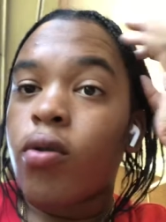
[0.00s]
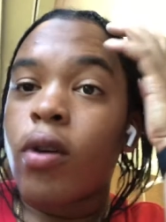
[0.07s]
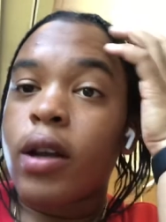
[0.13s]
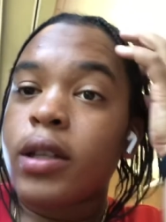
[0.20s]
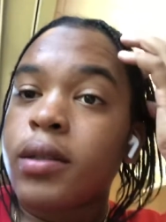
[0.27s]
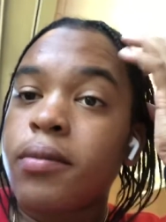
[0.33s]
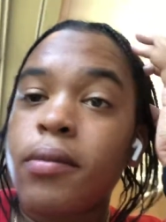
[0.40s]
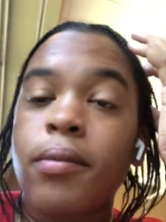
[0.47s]
I
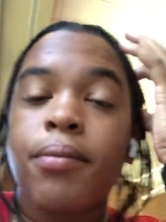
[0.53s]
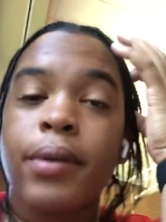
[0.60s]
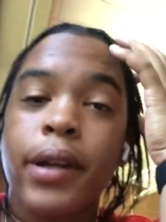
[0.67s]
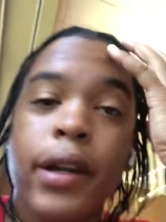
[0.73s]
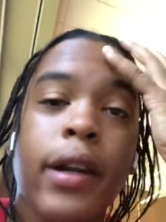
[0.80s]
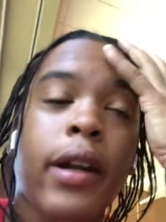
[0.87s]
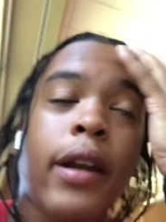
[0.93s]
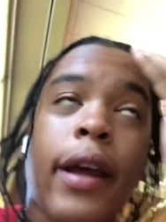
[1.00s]
haven't
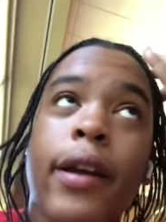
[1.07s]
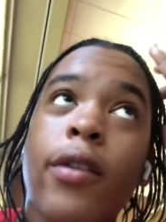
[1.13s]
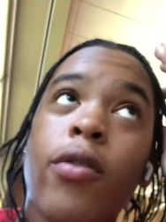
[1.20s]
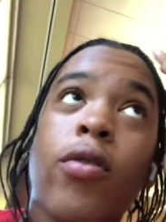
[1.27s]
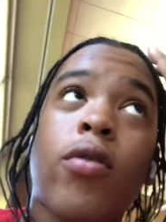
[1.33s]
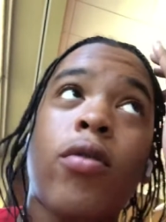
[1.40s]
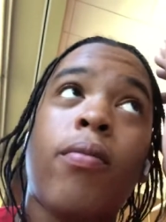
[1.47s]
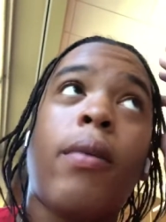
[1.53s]
been in the
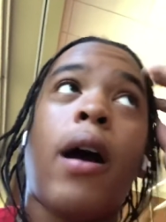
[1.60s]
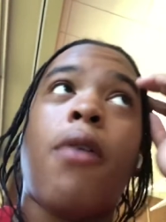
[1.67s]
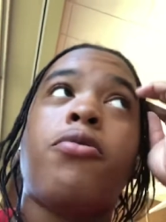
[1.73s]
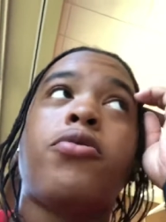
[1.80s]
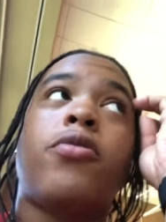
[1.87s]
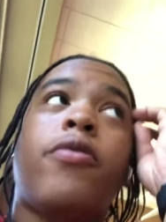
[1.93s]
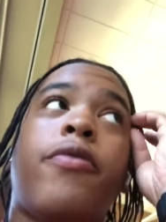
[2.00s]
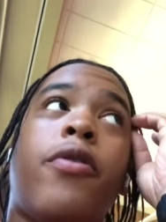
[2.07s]
hole, but I was
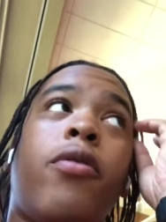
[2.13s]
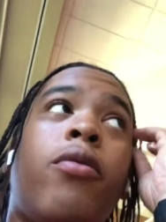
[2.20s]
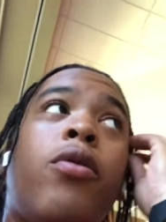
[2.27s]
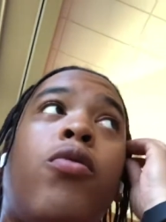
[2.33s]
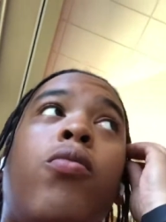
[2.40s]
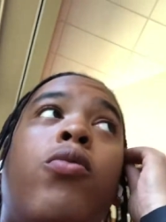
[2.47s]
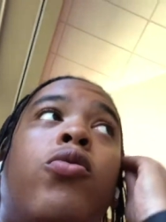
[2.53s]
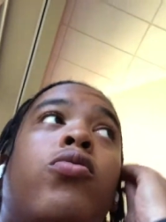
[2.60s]
on the phone with
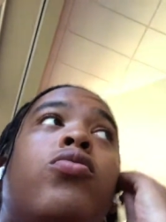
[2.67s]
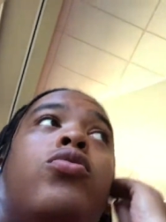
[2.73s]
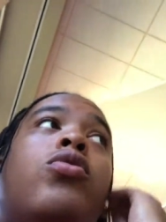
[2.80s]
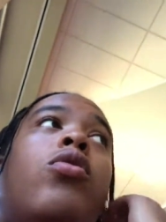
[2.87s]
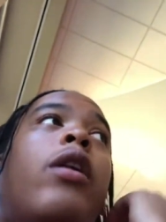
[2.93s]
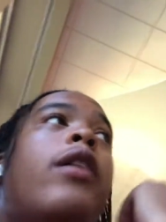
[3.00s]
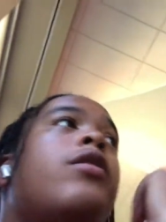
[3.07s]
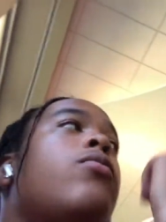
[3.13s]
Umu,
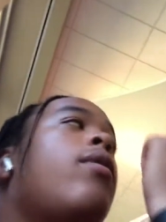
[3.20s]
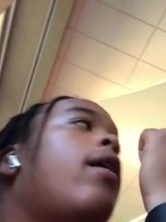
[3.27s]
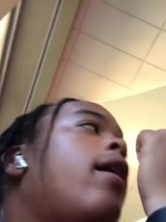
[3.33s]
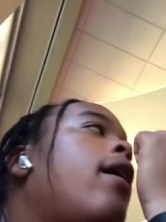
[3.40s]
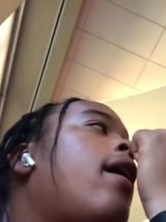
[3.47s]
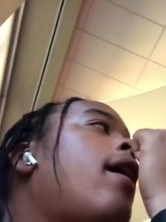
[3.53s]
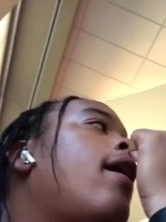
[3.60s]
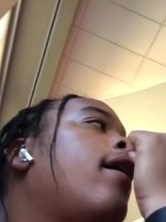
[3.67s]
so that's why
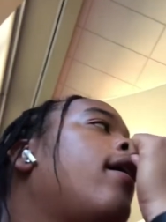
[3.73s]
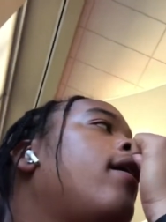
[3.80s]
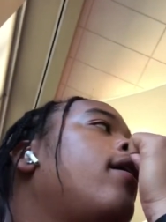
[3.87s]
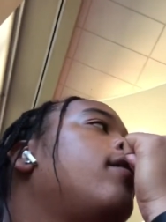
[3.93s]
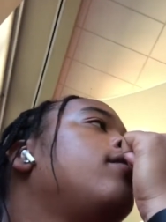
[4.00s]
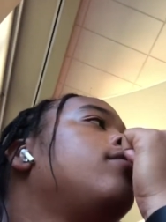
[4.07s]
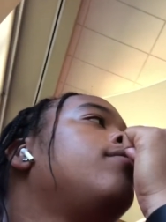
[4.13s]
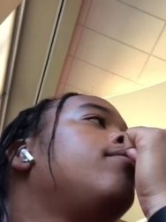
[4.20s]
I
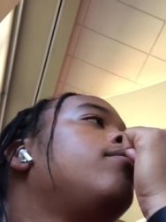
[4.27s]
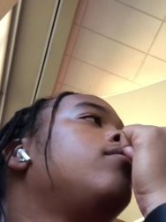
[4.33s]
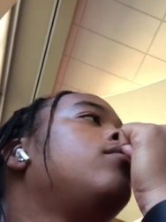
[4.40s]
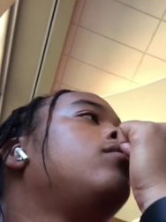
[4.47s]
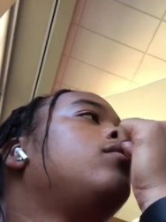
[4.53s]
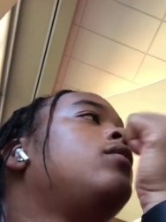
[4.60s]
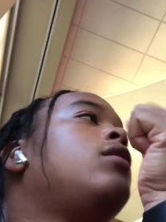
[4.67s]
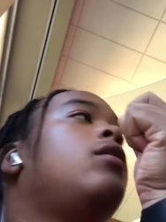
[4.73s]

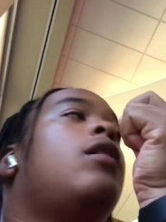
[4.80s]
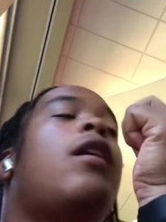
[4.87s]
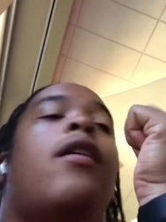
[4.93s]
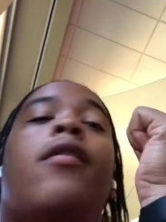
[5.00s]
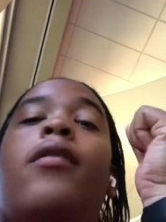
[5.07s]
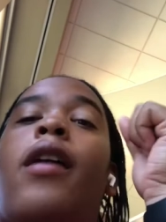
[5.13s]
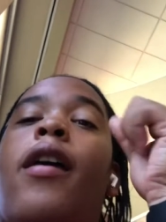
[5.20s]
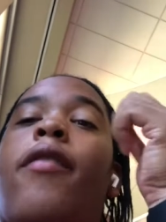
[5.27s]
did
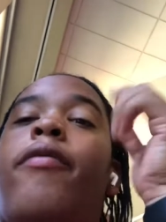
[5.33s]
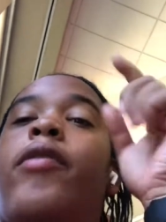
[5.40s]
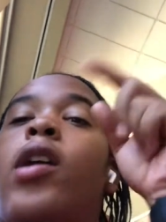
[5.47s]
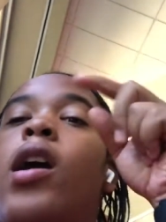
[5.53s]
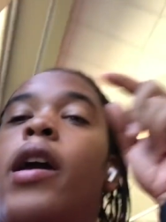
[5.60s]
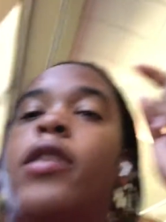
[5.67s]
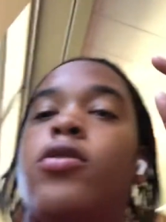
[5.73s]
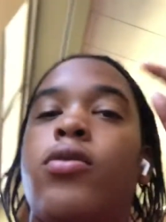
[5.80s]
not like
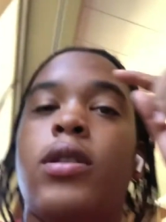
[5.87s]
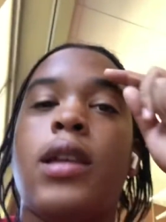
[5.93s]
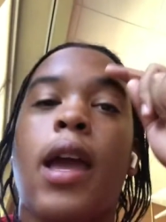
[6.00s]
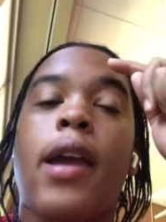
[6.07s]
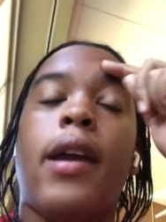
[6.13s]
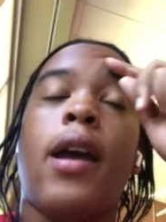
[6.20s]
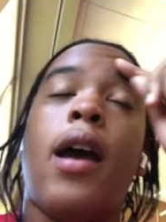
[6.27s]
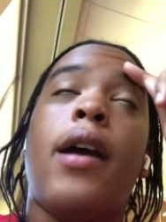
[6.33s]
vlog as soon as I
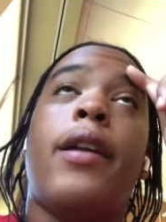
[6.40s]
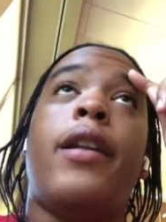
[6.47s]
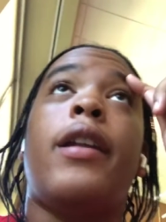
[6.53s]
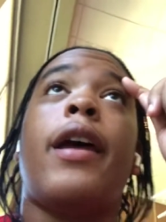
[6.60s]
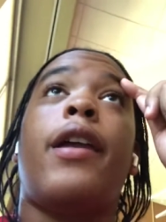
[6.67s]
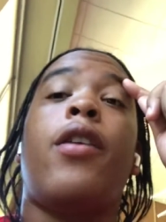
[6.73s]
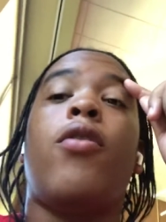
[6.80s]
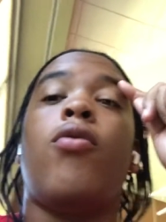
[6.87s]
got in the
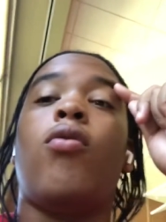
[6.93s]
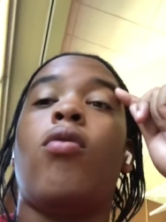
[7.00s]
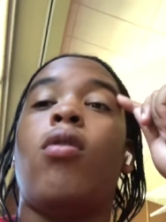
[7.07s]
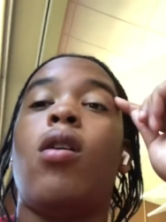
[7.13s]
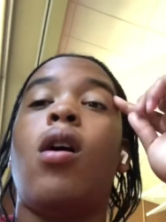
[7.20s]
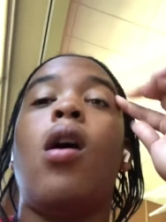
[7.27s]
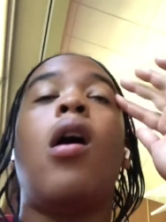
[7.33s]
dining hole.